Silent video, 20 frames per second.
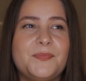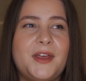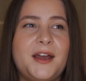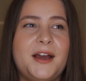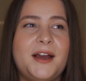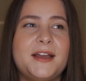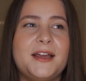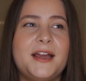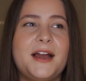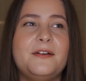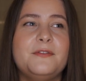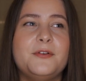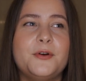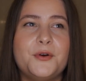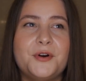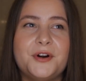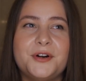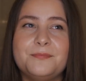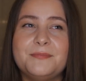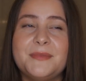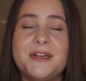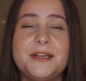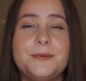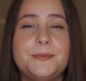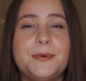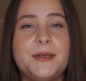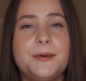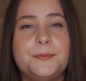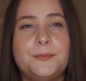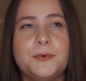I have heard many
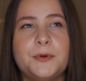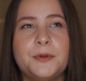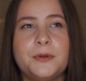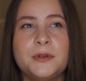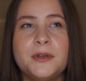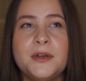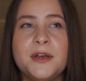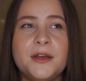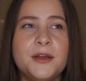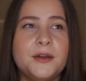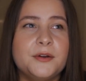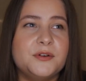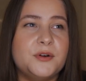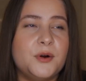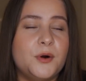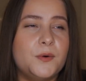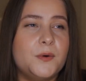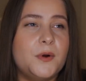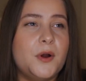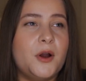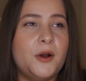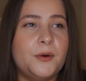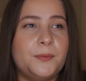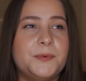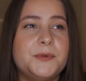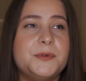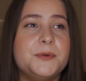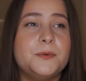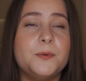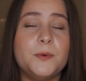people go
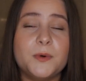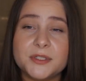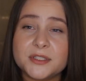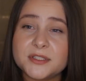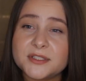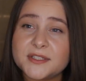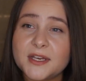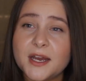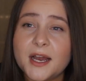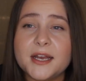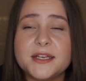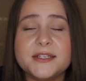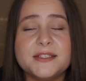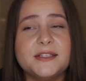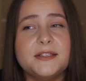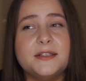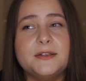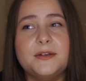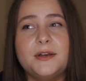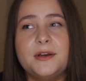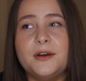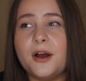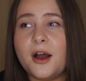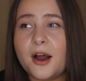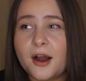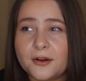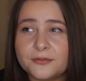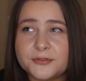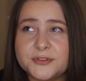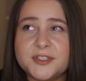up one size,
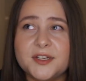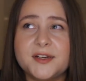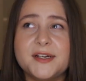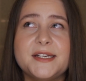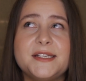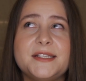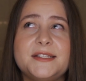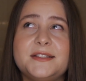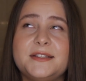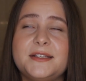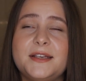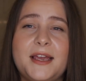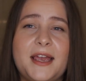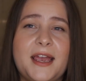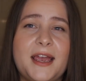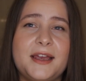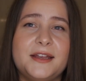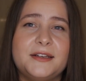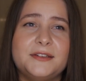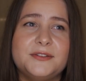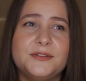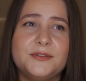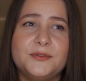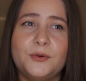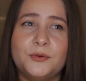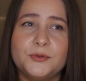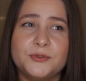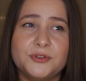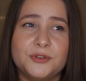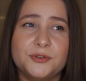half size, and
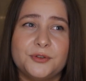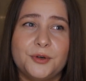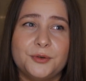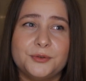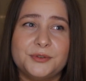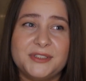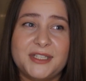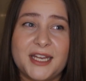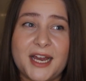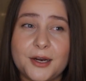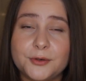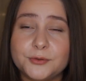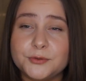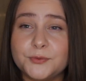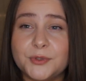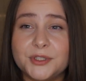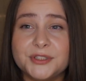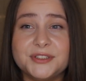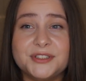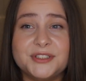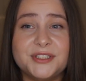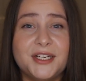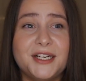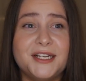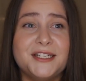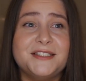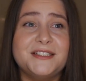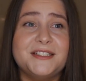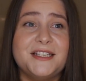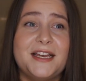also go down one
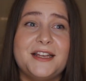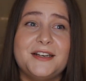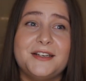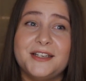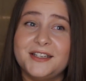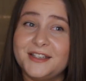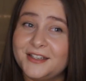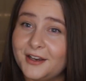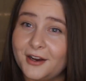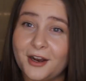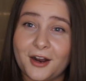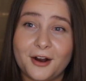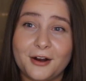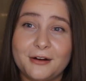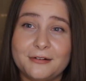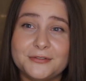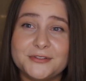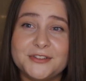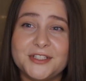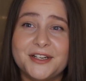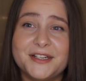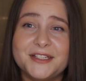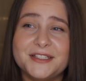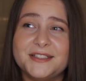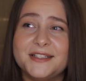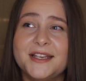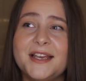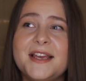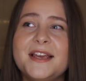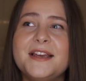size and a half
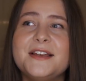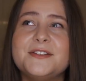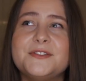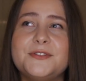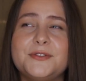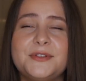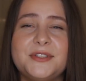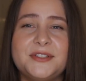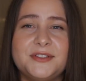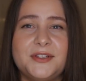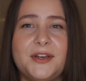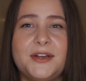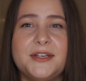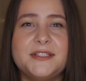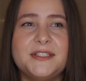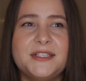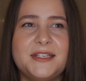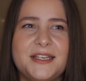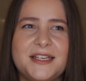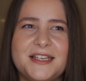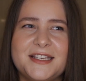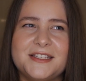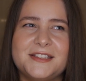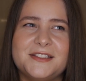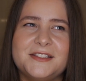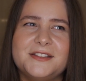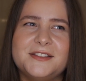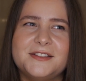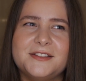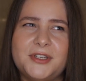size. So the sizing
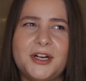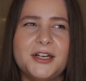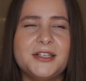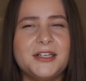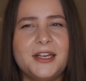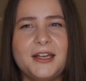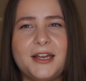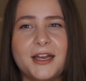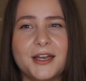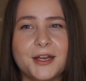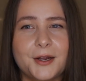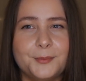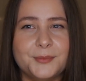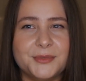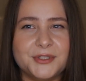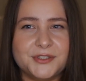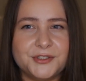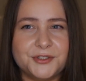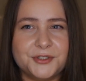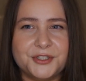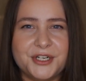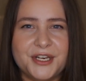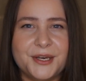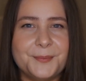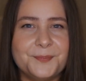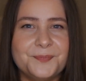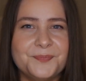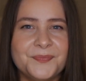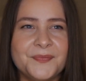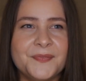is kind of like a
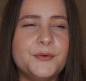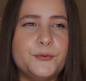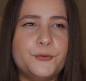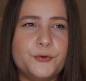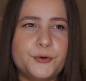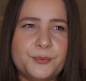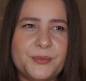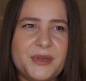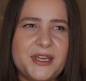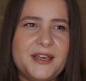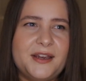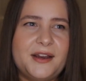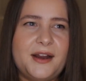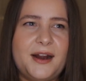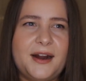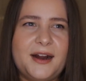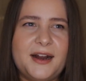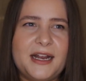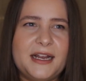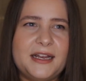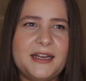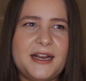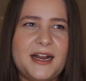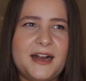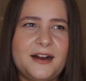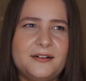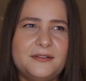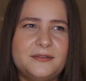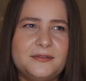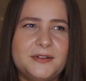mystery. For me, I
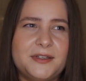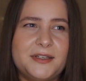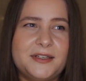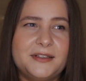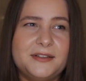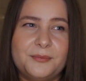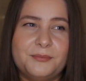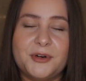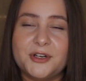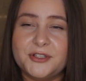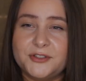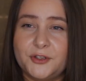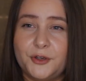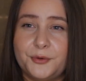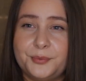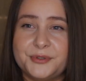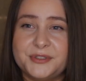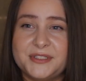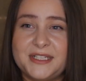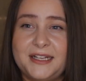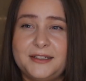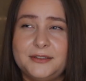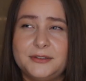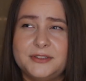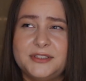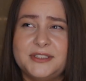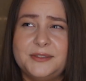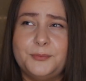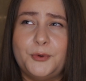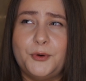have my Cypher
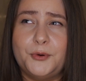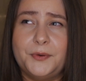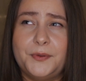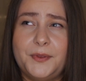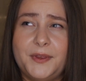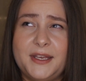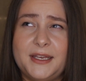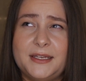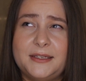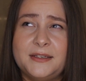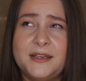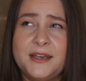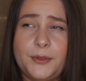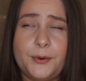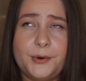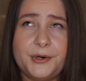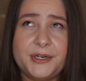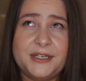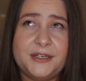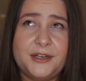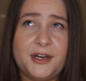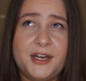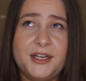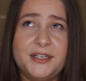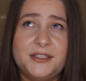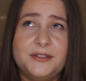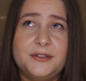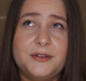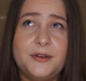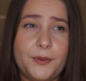sandals both in
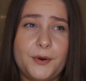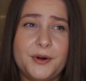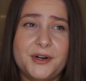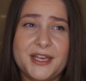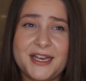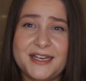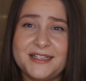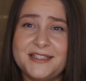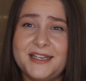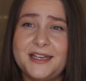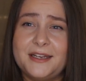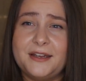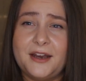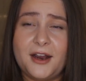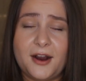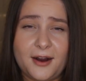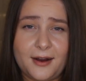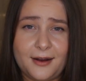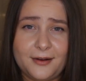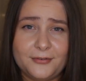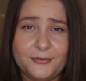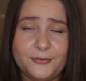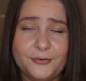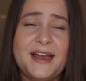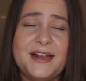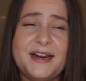39, 38 and a half.